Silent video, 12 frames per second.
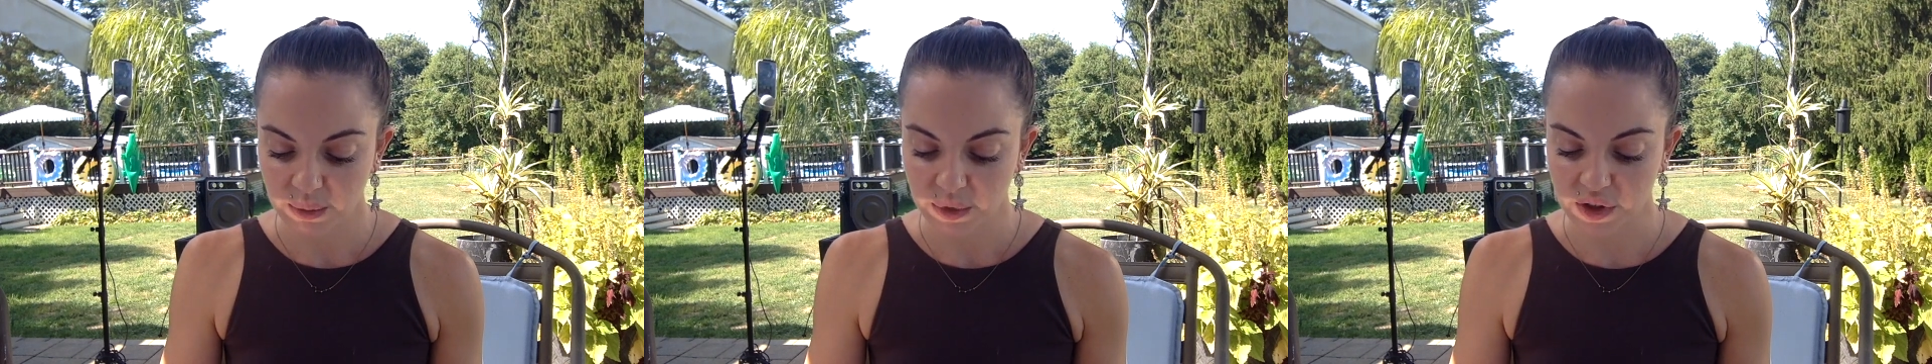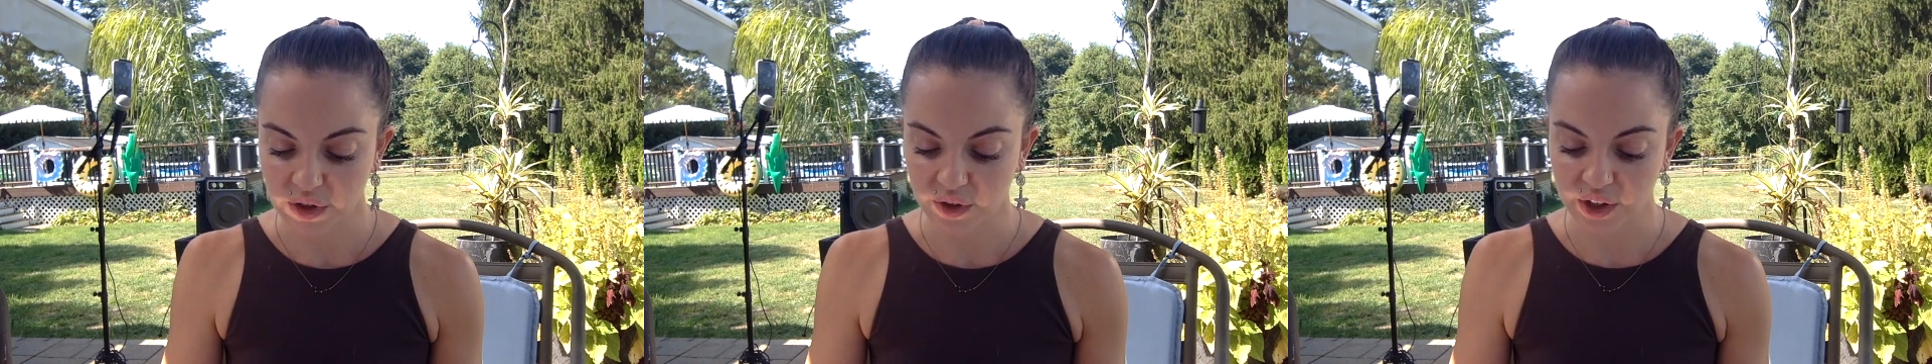
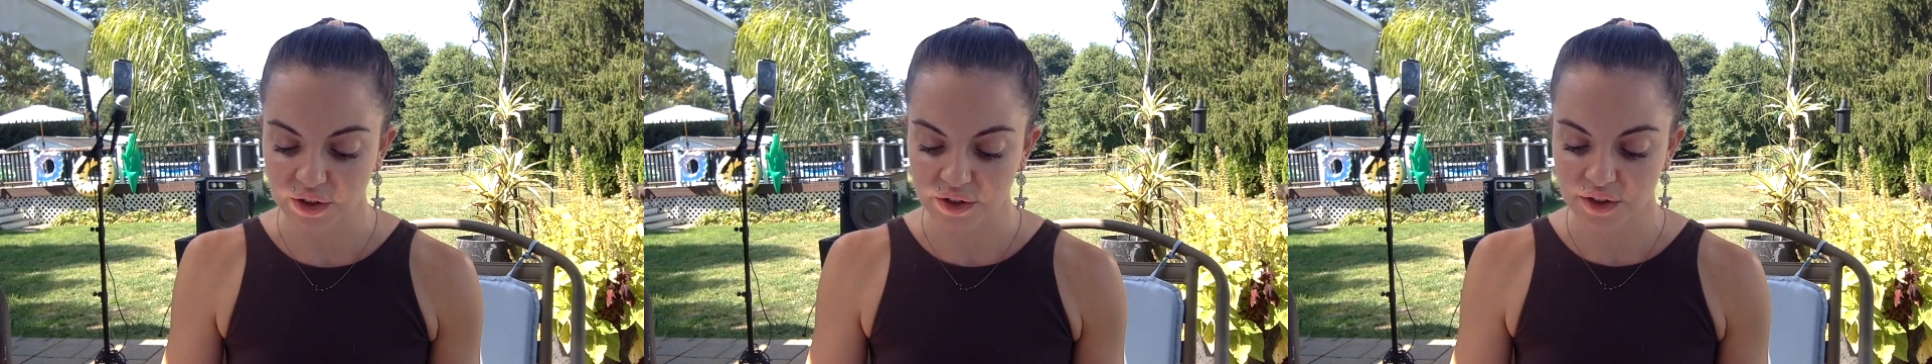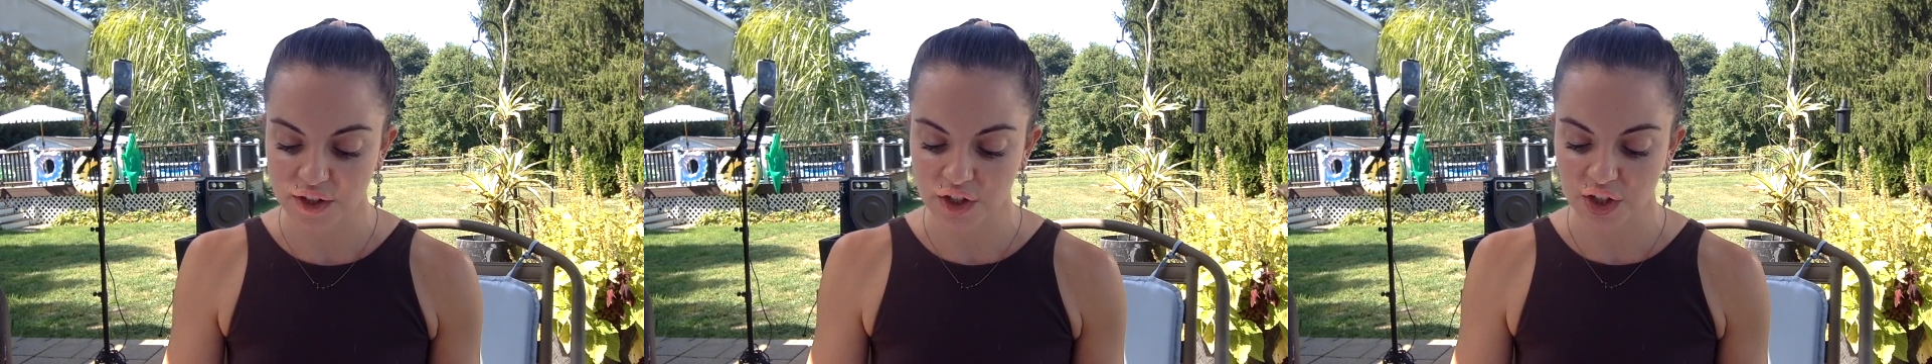But the greater
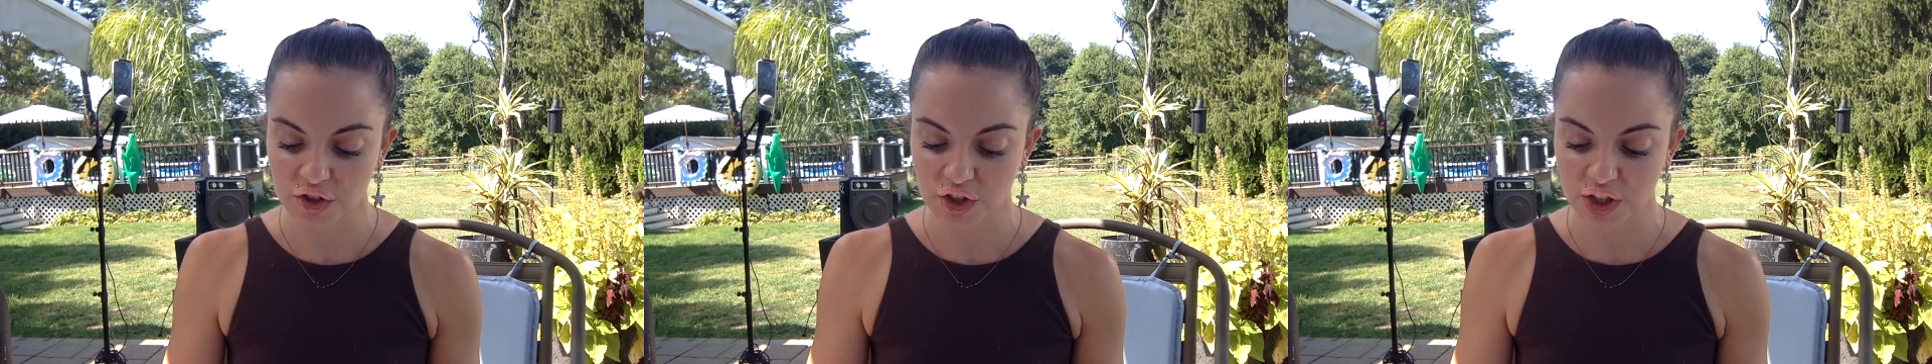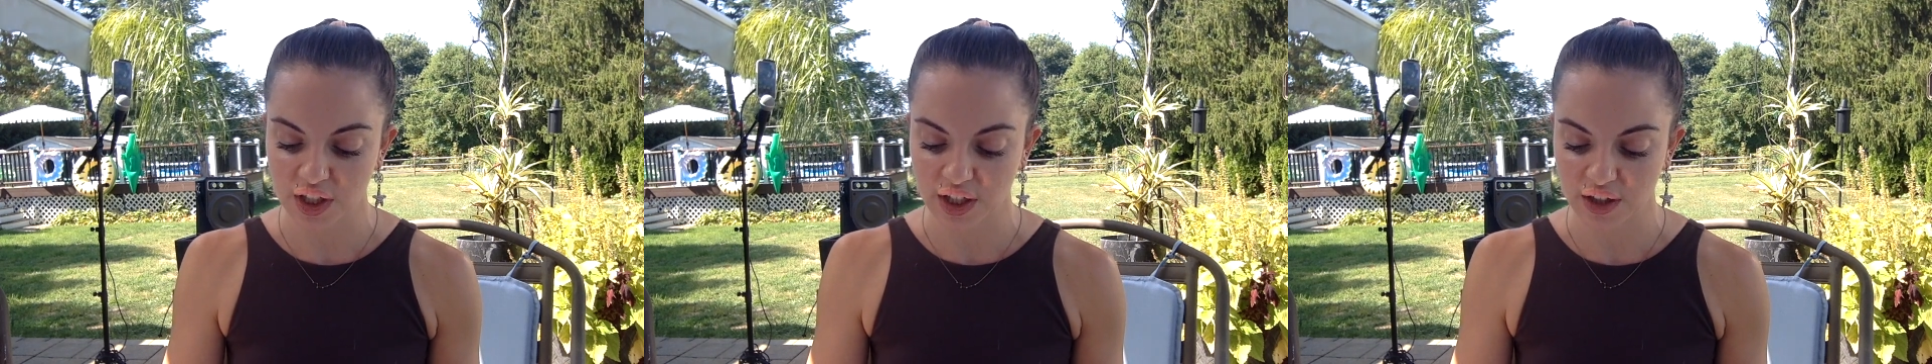
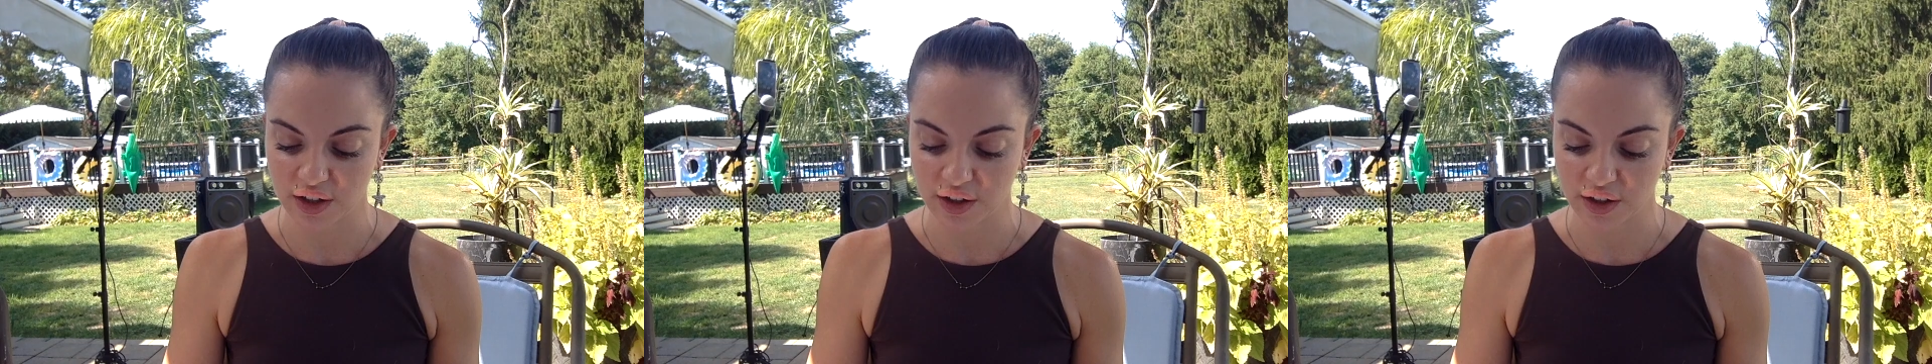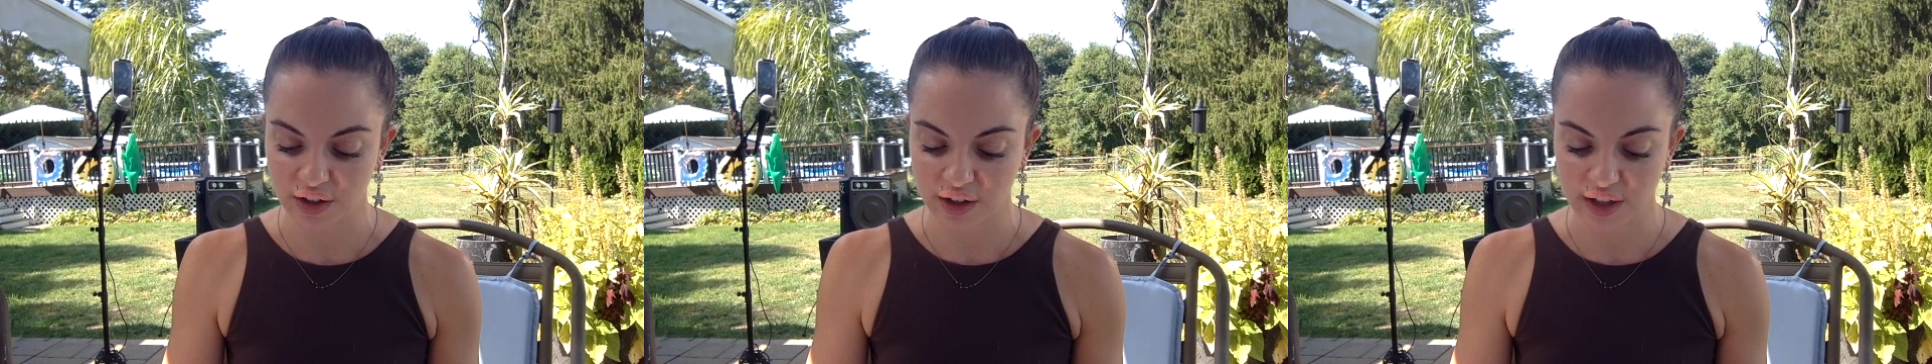suggestion here